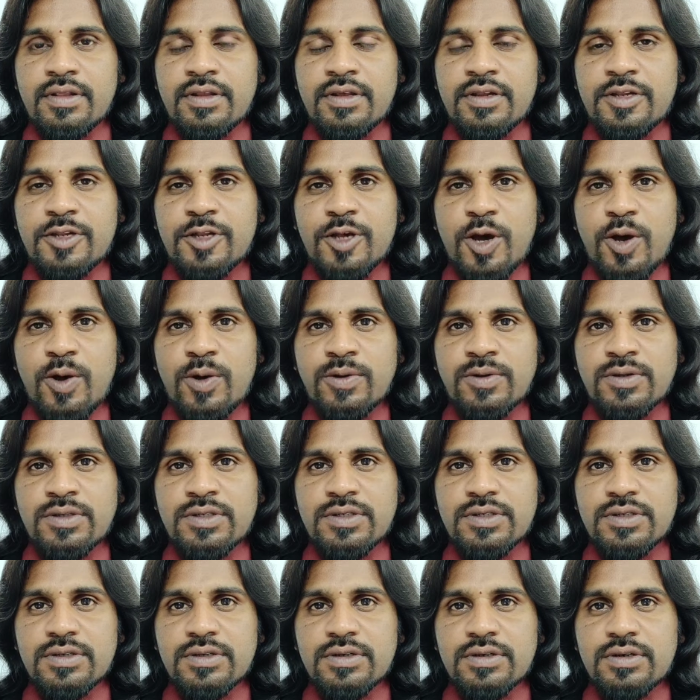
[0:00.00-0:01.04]
the
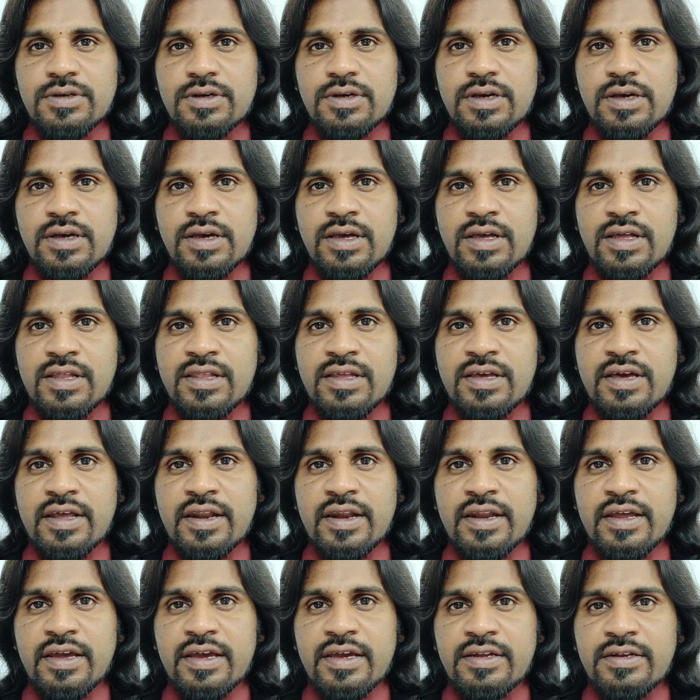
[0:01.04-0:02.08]
doubt is
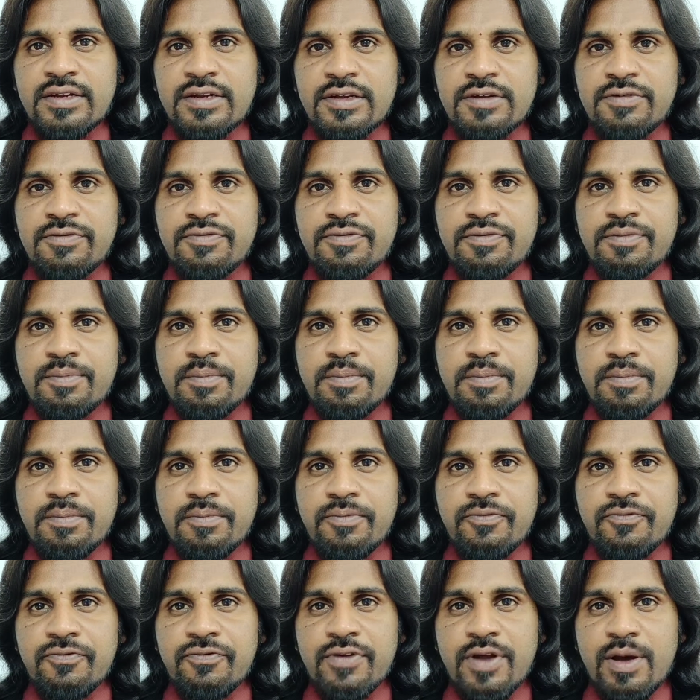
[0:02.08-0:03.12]
created
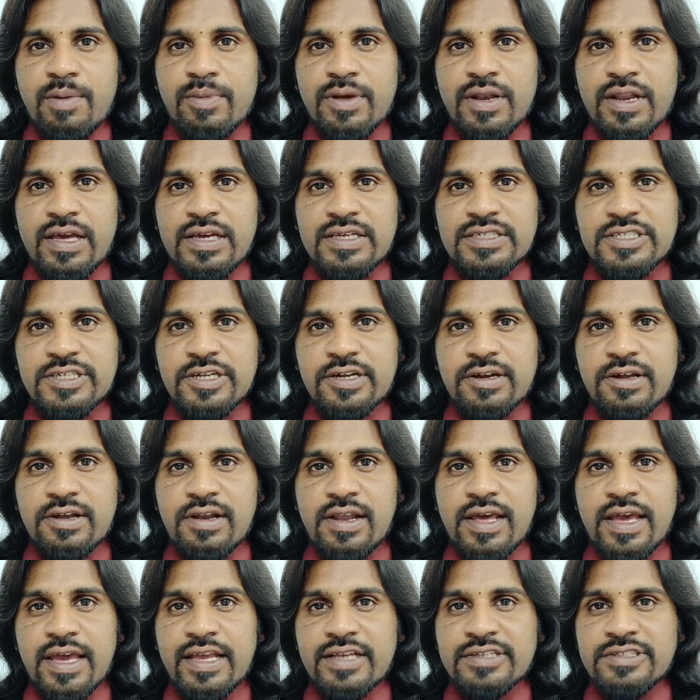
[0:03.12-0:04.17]
from an
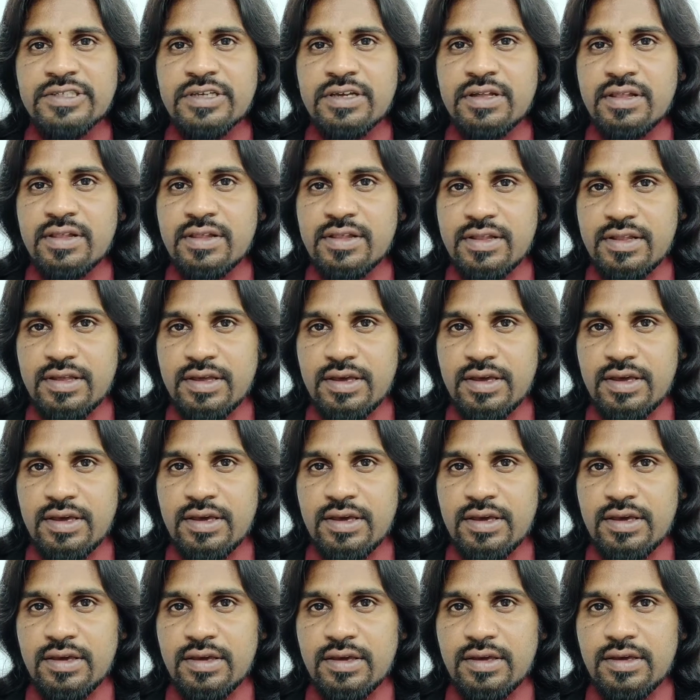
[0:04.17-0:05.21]
external
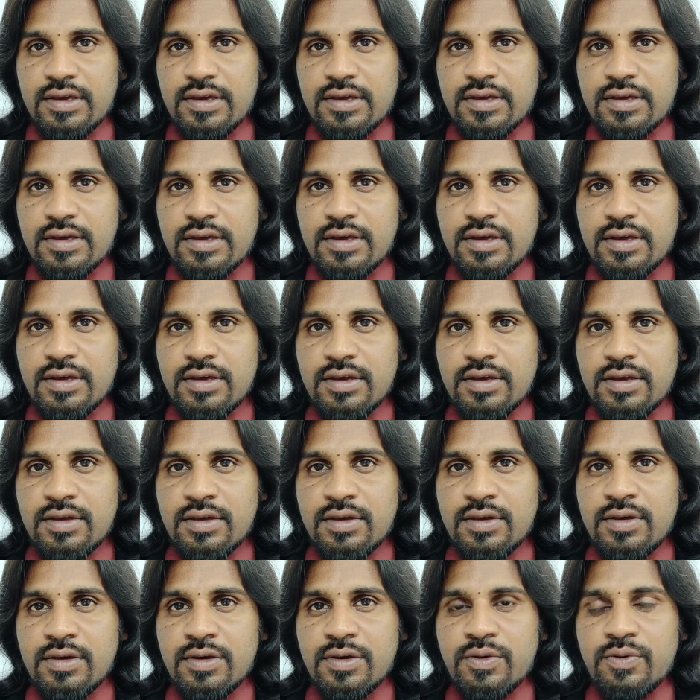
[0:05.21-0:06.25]
agency
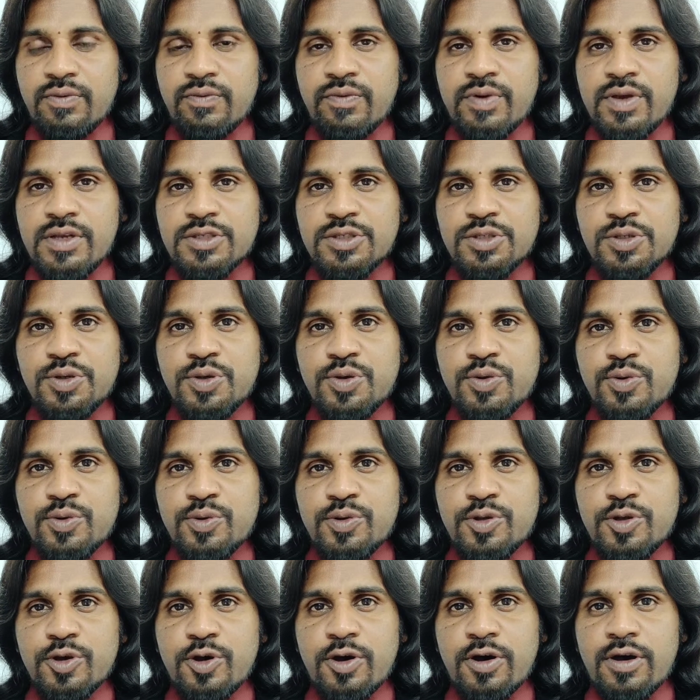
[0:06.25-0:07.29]
which
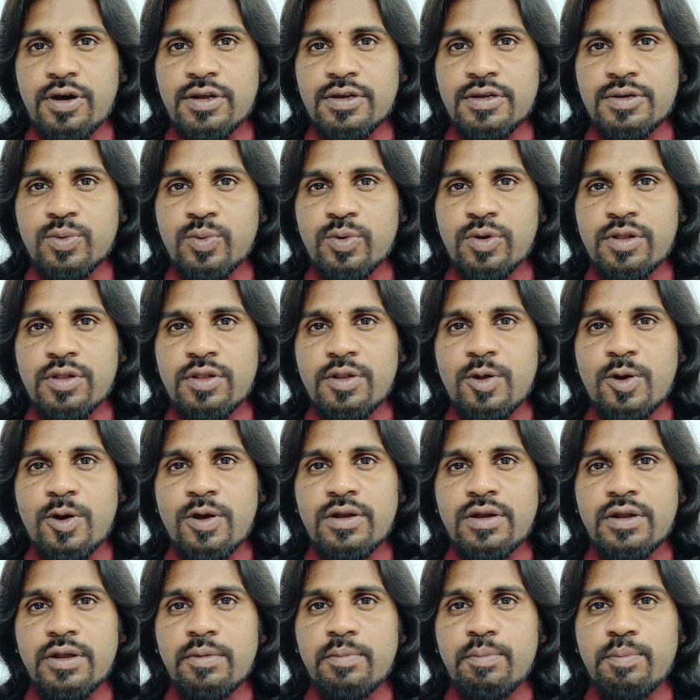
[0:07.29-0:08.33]
you thought was
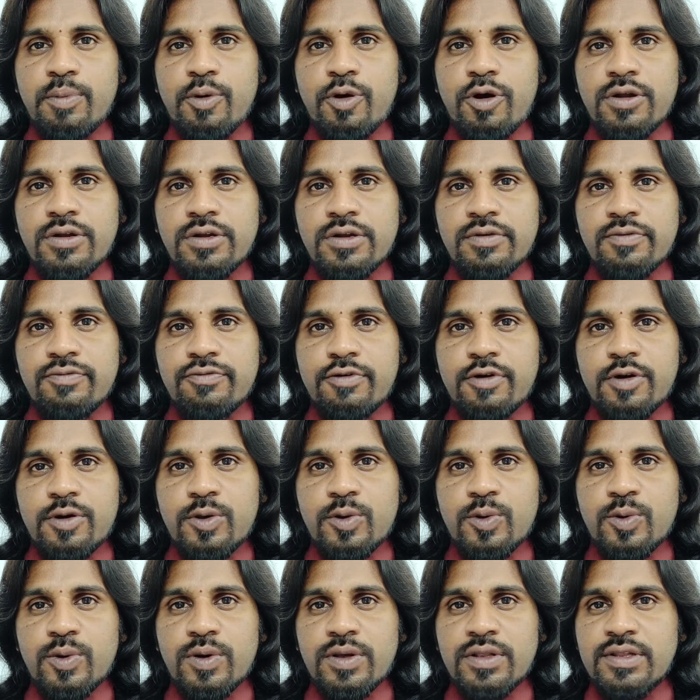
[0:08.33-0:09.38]
not important for
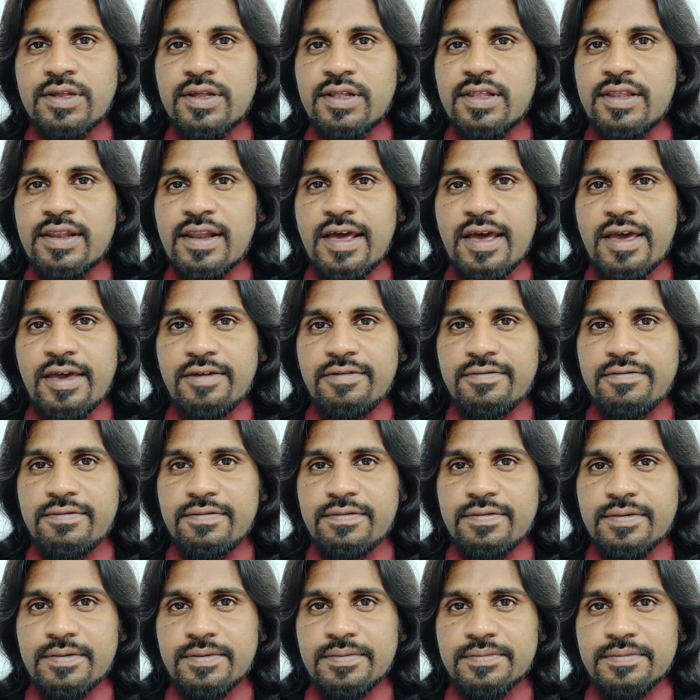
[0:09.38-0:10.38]
you in this life.